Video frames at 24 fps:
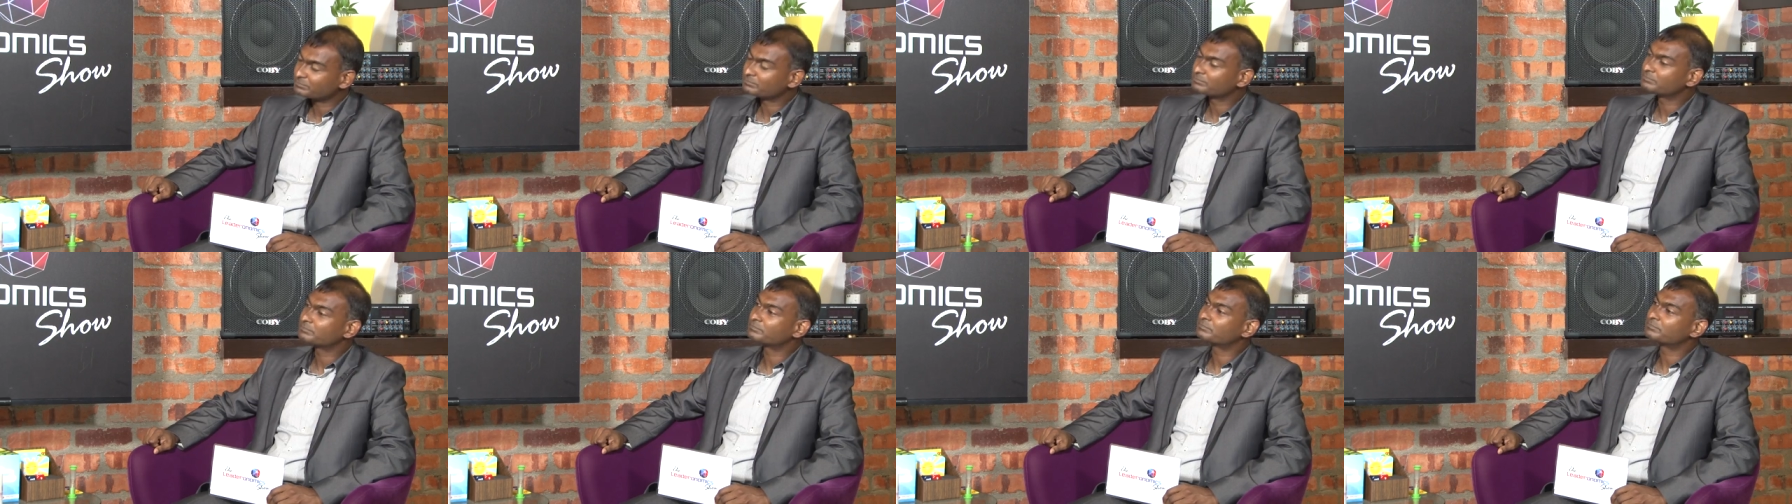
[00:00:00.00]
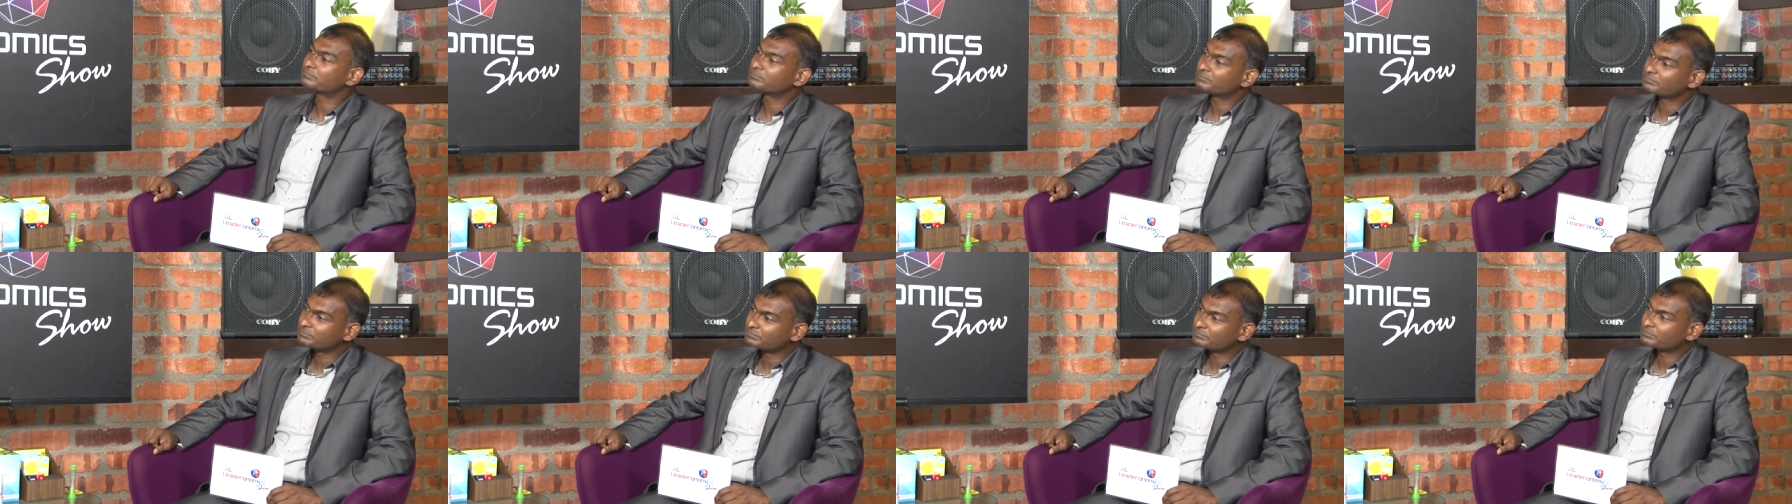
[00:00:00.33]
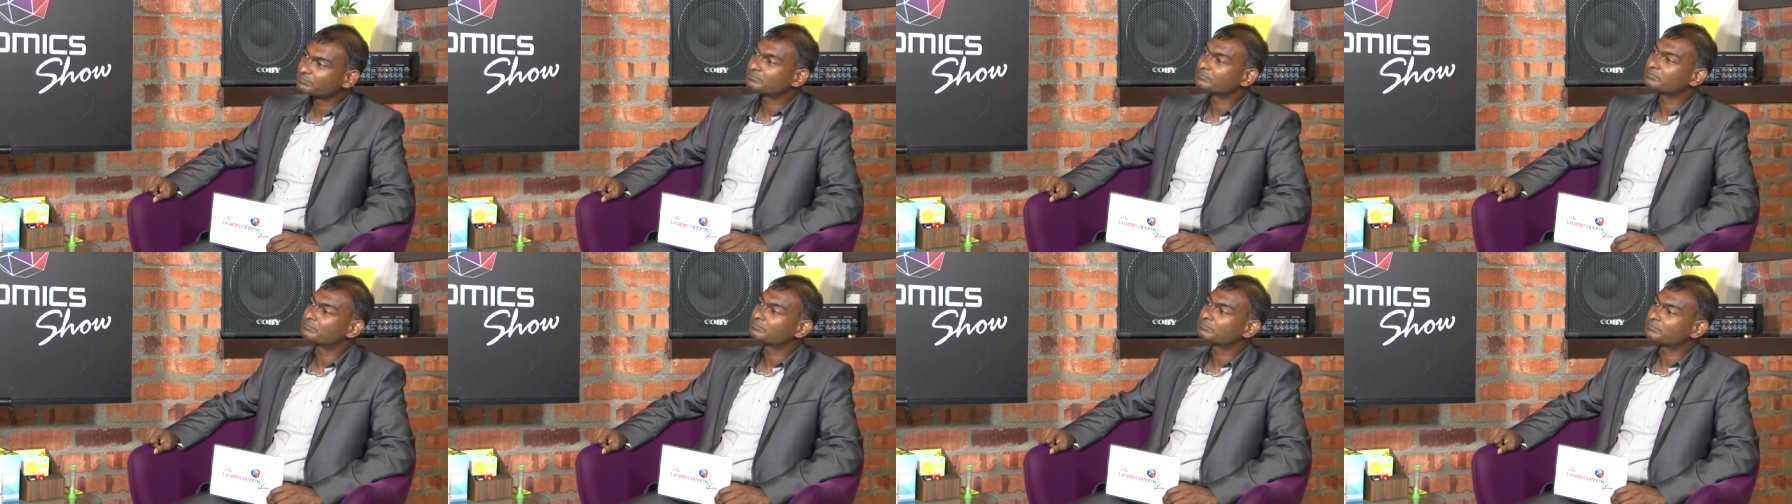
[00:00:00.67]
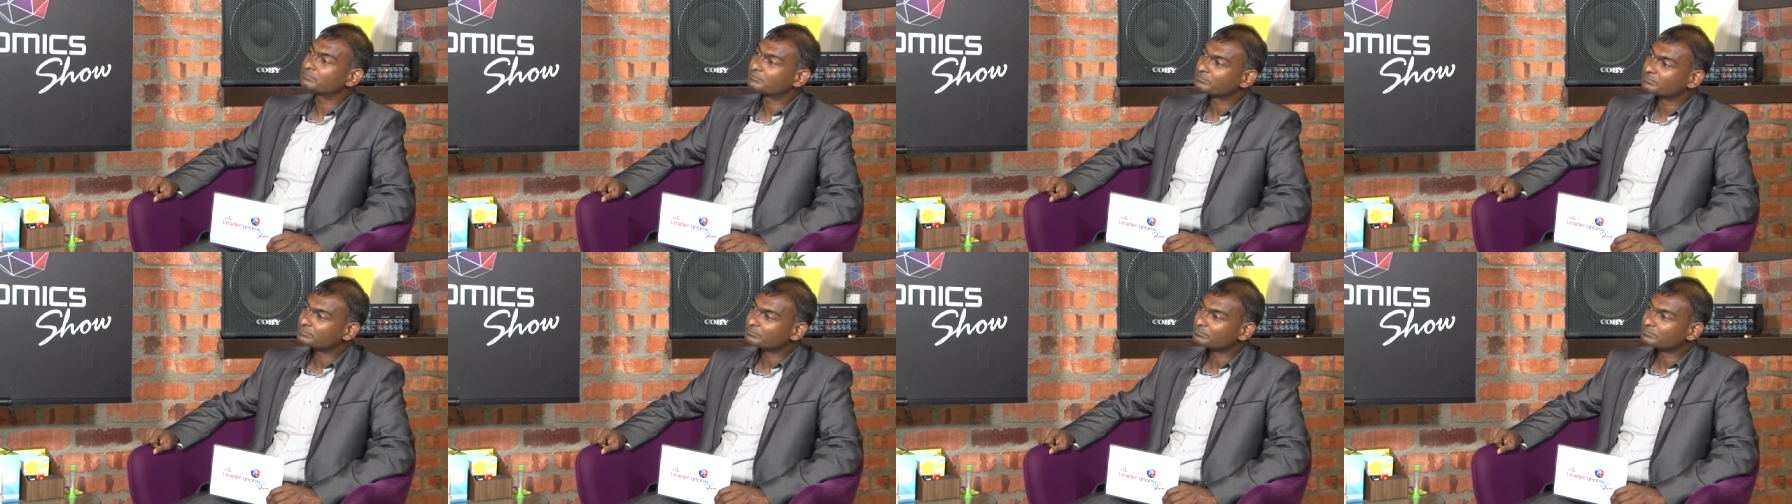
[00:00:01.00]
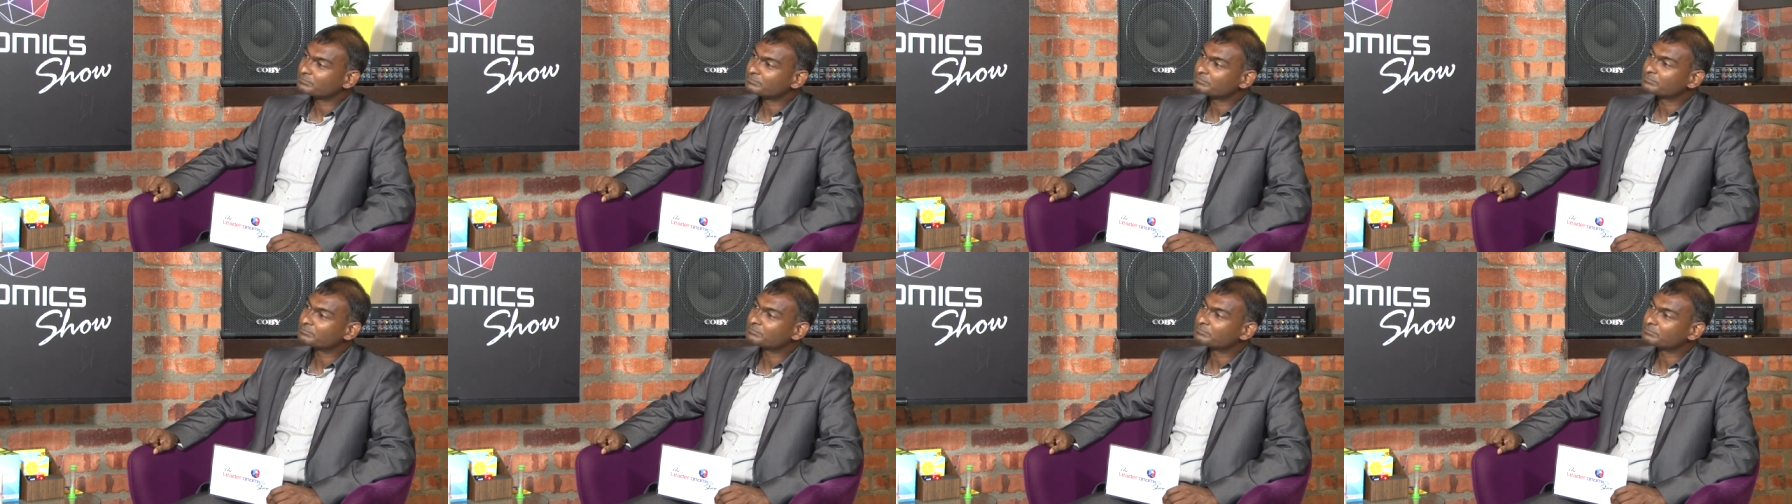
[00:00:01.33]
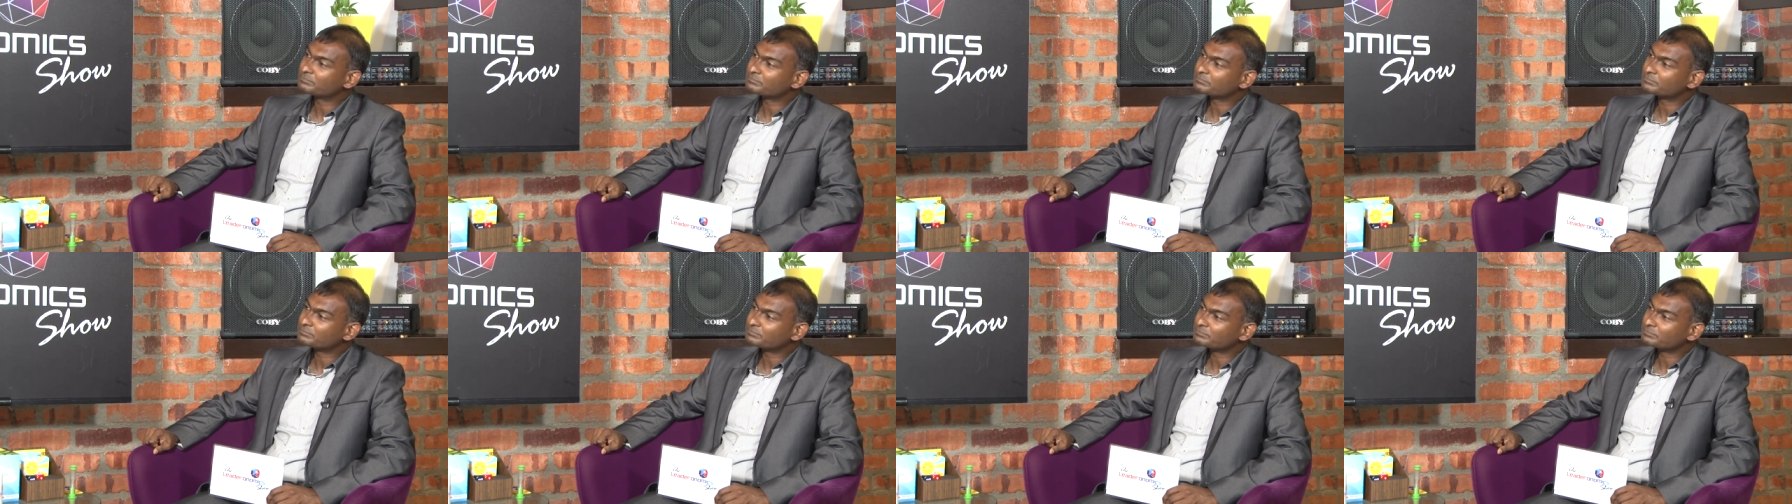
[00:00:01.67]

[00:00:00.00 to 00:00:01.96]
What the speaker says: and are extremely